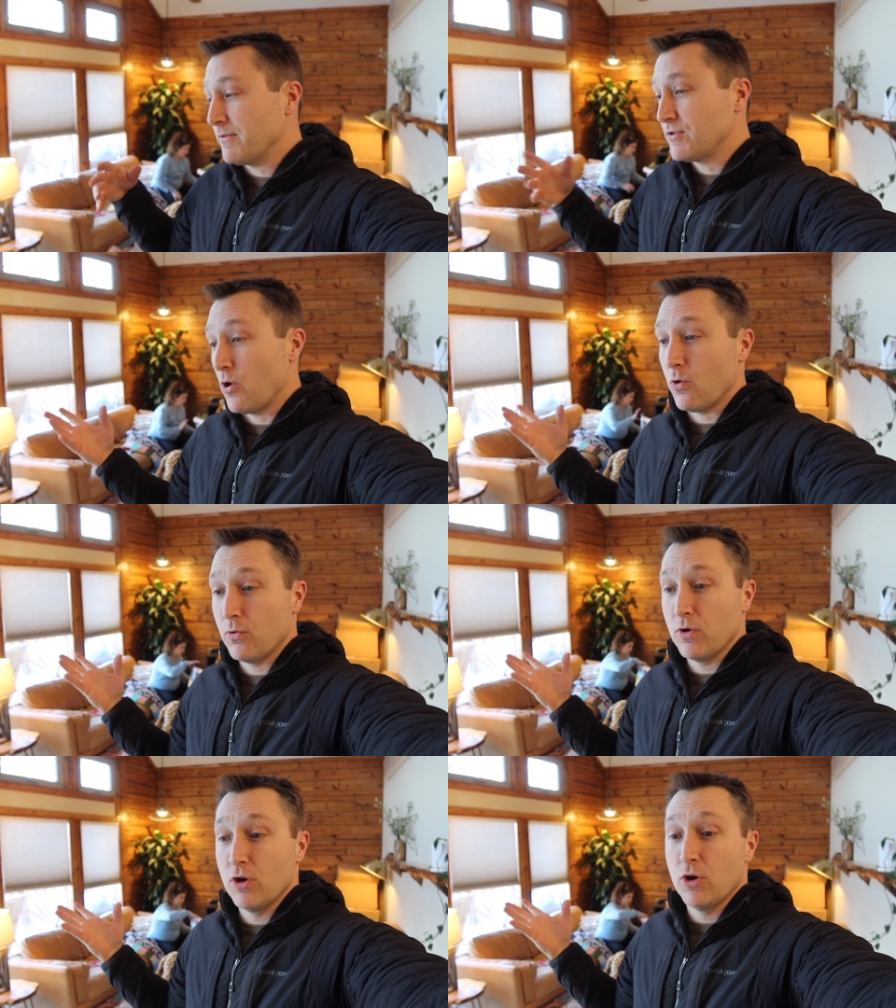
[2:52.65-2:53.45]

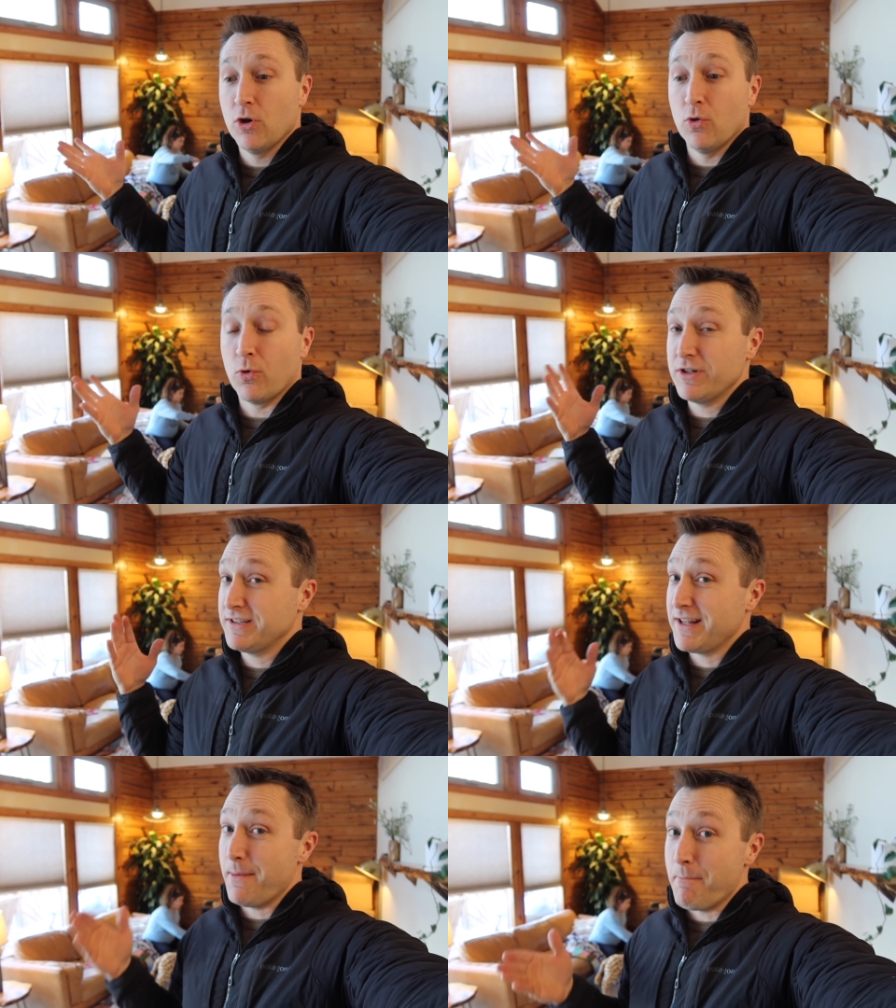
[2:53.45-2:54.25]
So we're
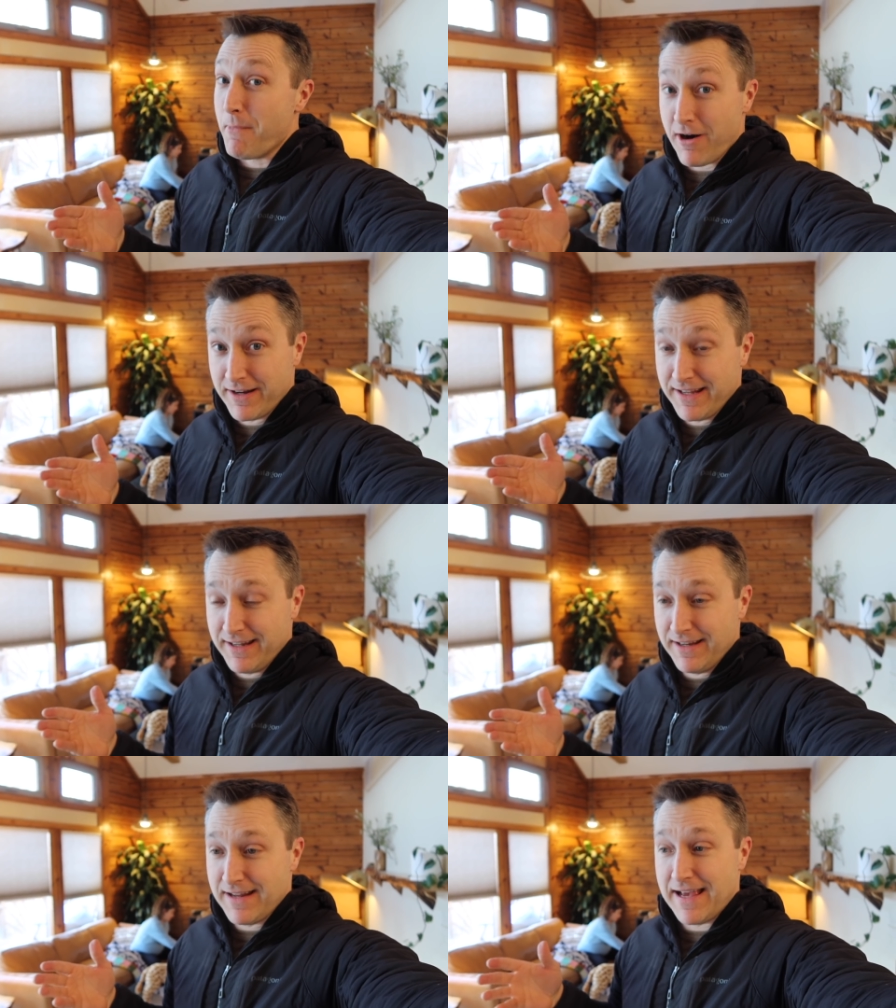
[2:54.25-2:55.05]
just gonna market
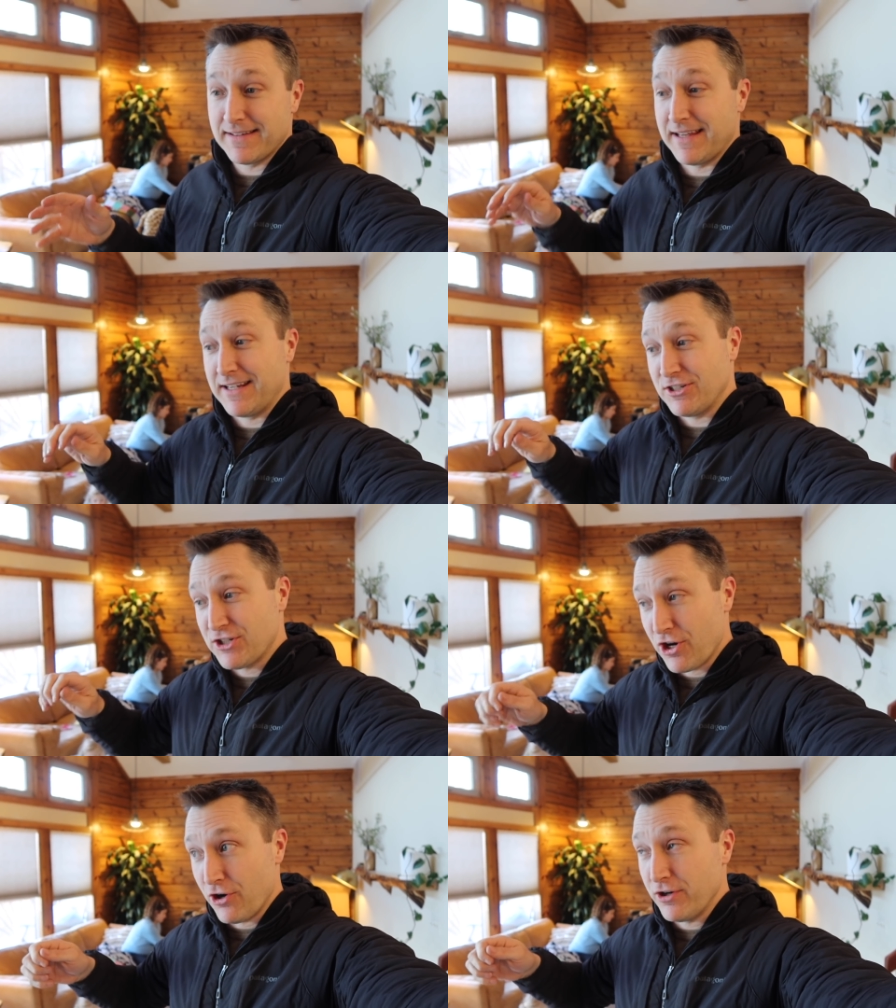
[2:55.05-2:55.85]
it as like a
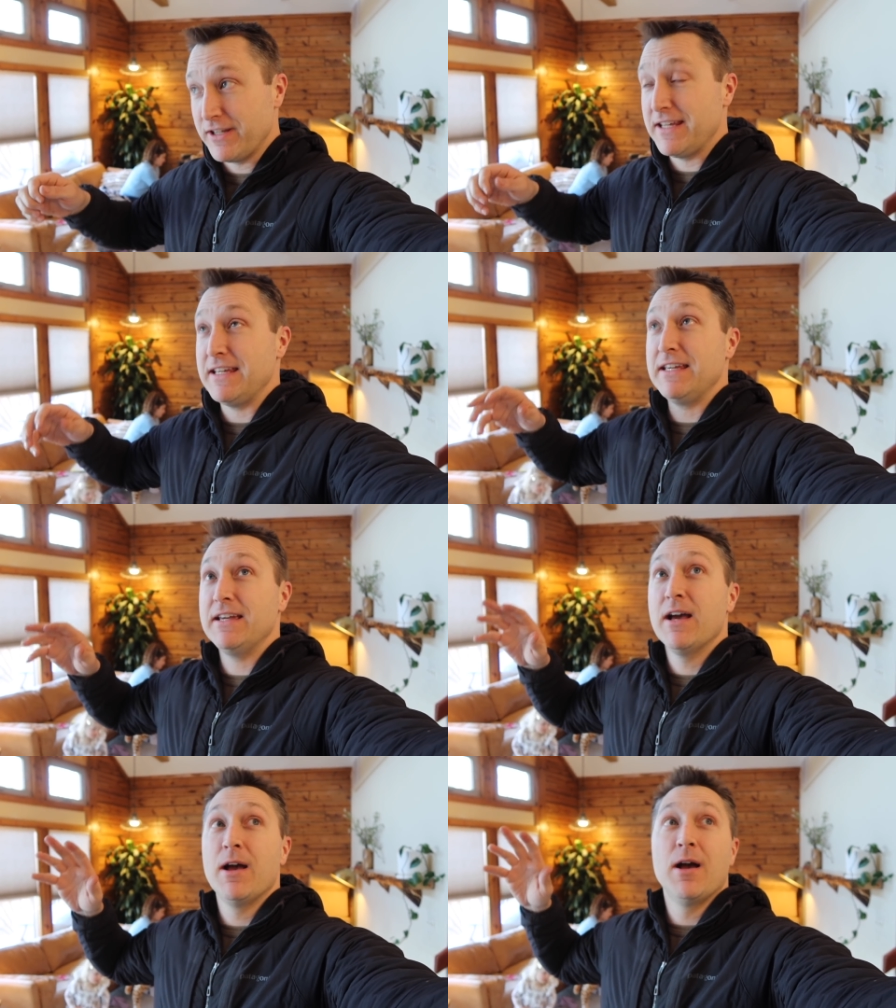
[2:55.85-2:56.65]

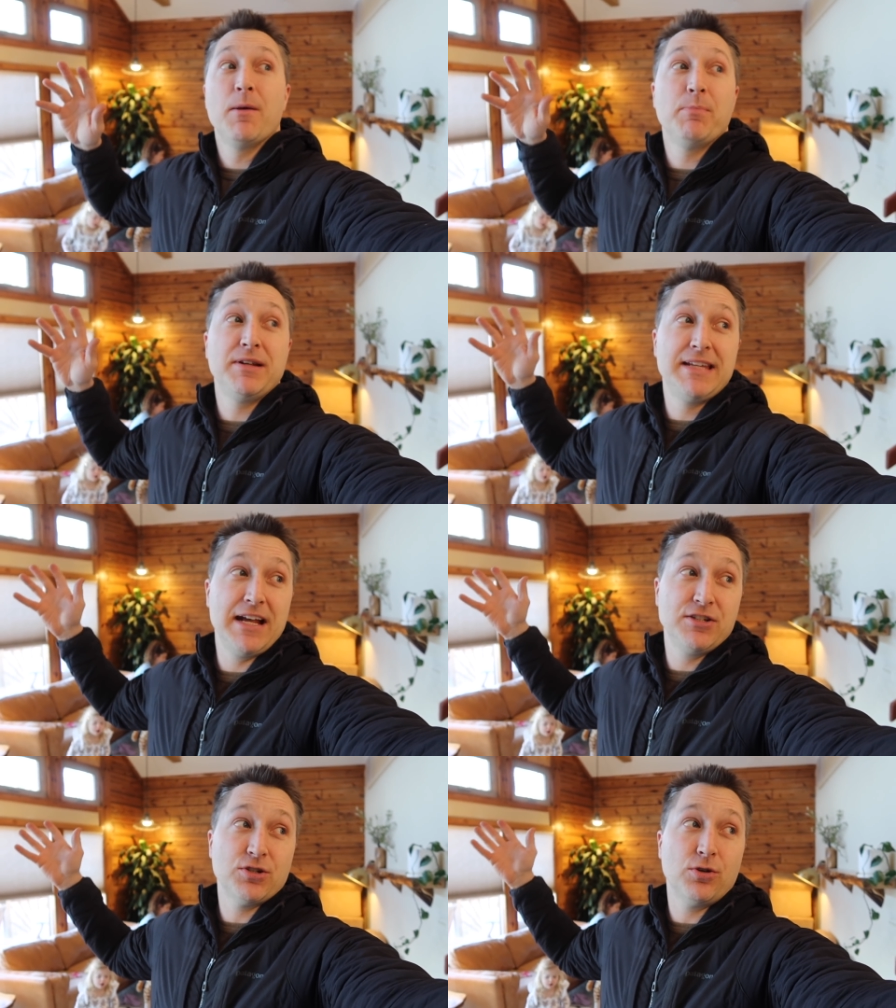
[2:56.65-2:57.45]
turnkey
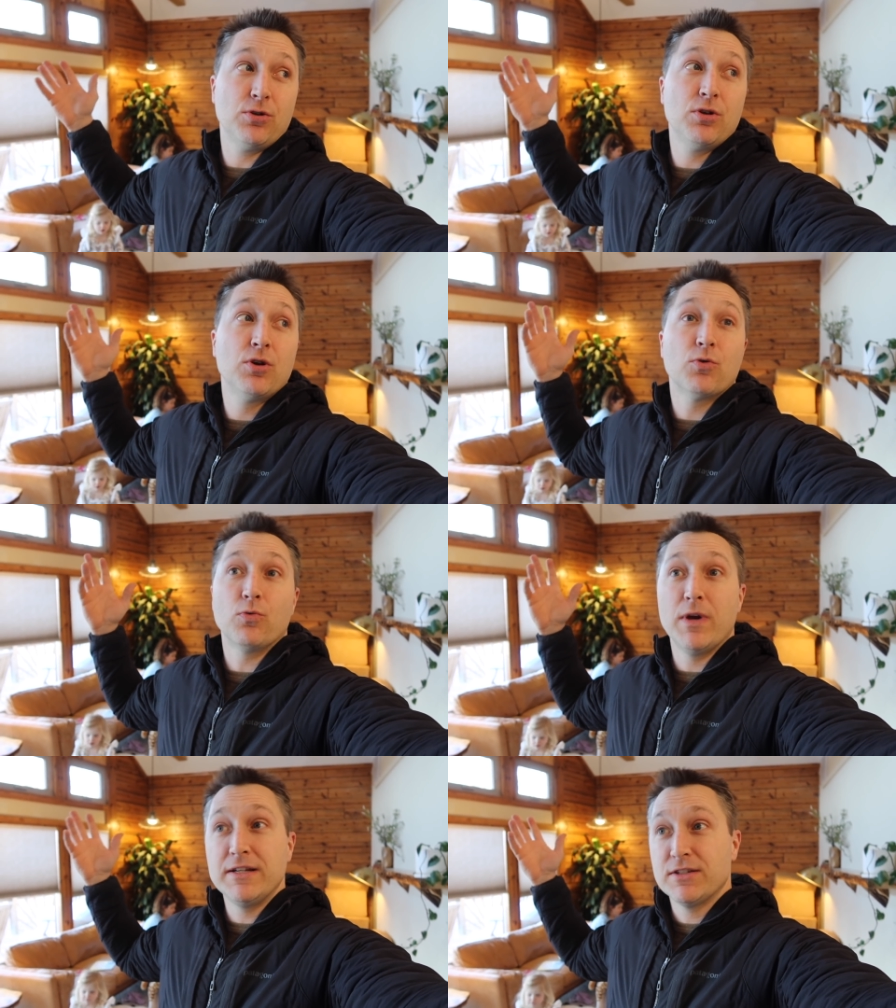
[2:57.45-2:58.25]
potential
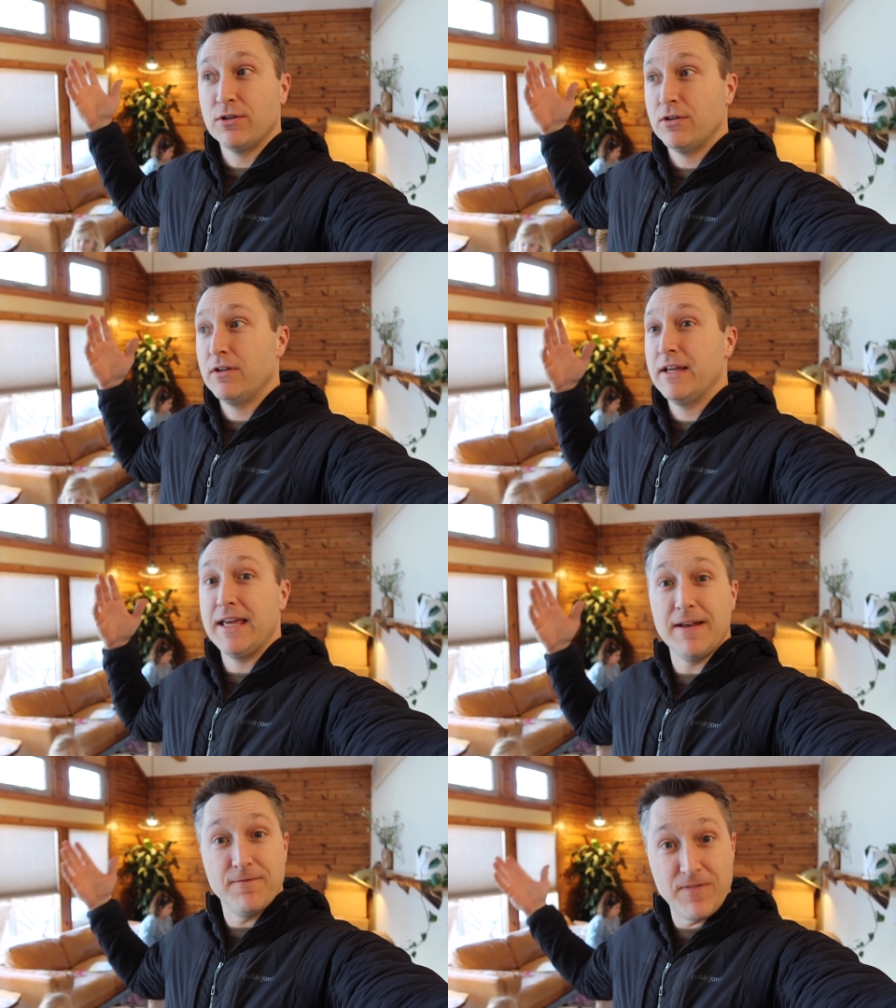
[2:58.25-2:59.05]
rental
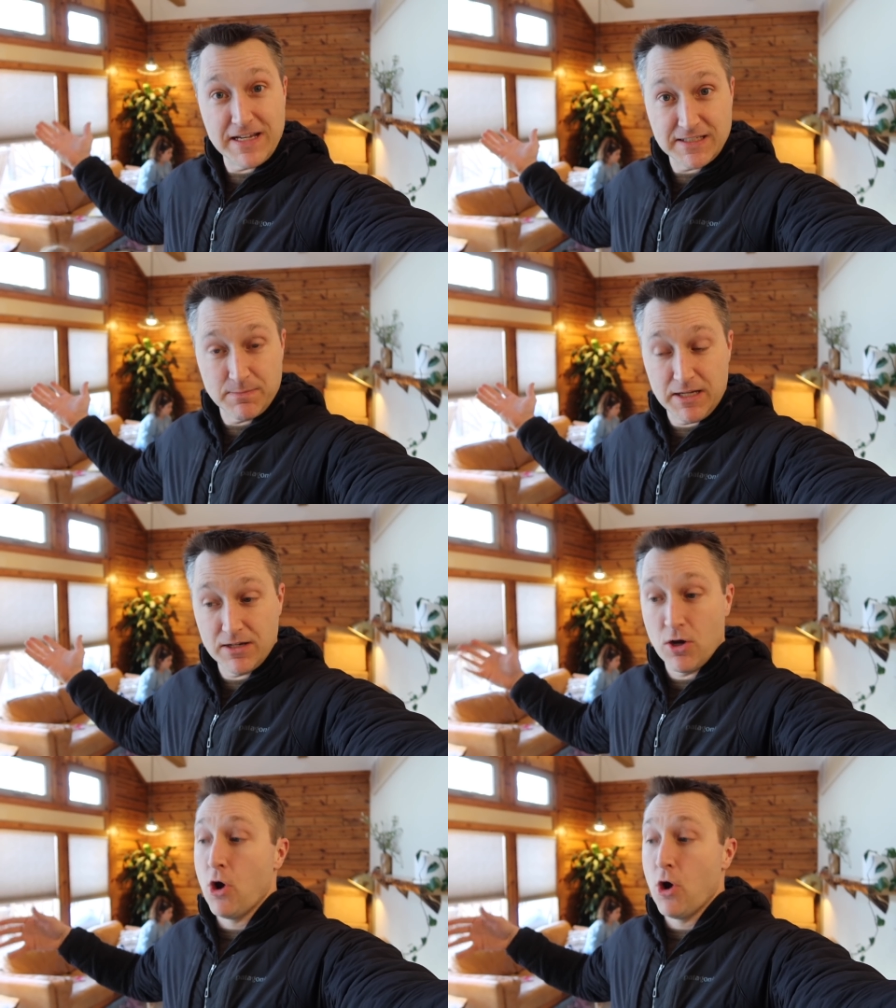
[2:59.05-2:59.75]
investment,